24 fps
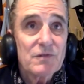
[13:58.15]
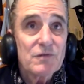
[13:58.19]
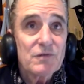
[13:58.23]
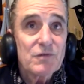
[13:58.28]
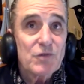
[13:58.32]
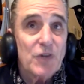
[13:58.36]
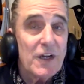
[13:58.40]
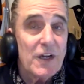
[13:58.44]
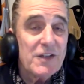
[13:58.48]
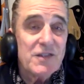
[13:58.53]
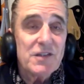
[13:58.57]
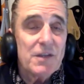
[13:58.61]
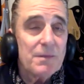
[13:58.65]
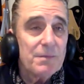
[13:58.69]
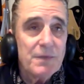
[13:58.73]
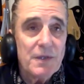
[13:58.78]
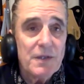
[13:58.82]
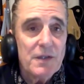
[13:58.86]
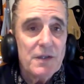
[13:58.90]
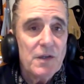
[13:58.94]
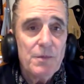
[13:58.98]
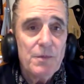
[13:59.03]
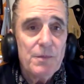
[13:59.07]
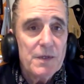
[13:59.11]
try
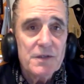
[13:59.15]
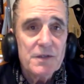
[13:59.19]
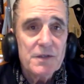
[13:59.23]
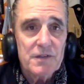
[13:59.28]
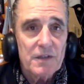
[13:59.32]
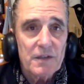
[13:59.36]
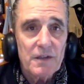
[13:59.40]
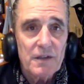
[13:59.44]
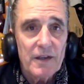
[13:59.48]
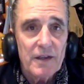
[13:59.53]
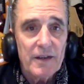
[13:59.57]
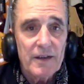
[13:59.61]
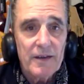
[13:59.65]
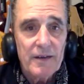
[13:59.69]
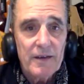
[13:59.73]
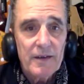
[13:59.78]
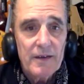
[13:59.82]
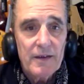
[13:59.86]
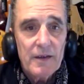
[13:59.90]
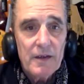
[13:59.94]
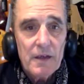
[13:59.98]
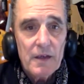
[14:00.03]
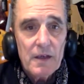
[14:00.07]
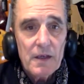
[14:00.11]
something new musically.
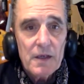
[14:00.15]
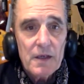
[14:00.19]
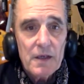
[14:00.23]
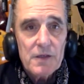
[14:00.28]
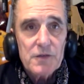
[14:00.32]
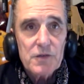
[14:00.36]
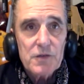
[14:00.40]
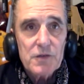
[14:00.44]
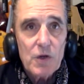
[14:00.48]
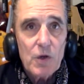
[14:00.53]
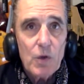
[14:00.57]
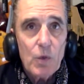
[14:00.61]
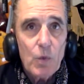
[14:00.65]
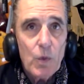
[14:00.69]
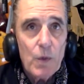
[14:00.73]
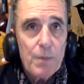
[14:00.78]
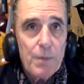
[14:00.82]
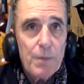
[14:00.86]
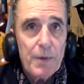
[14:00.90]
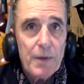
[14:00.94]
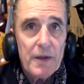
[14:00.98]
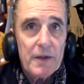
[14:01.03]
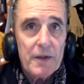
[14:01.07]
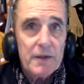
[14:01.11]
So we
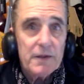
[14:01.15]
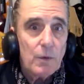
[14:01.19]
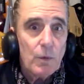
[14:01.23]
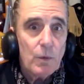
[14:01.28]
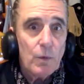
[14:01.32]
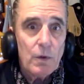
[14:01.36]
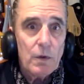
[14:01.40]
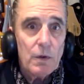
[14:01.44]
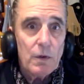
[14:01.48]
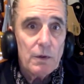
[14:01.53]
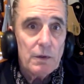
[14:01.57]
put out the word, we're